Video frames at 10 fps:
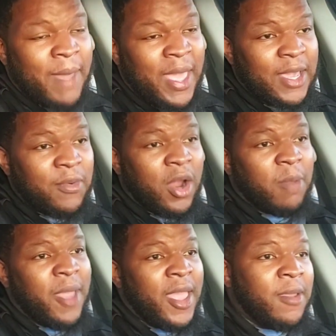Make it
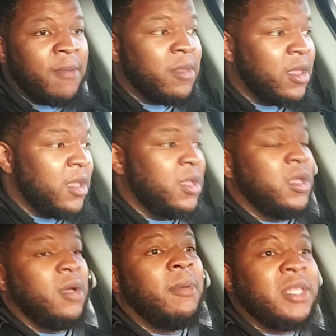work, pay
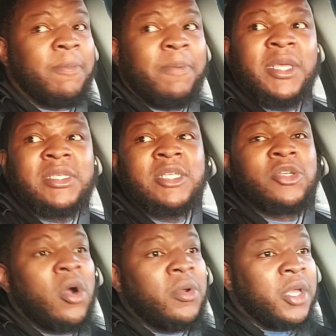him. But the
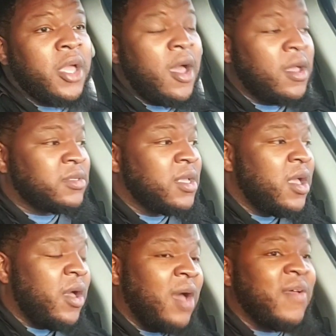Pistons are on the cusp
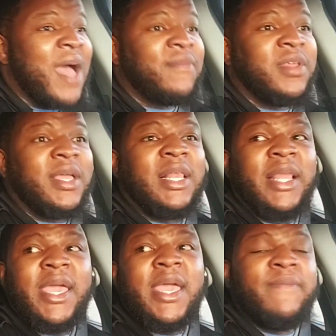of having a
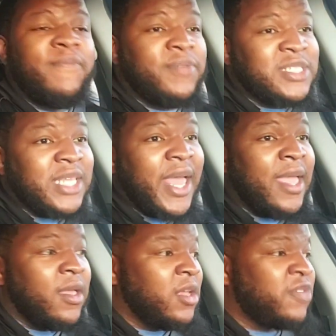clean
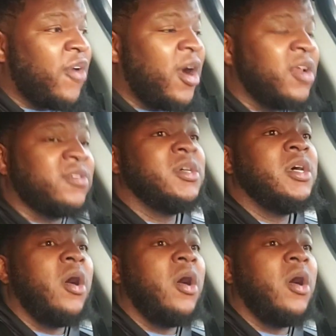slate as far as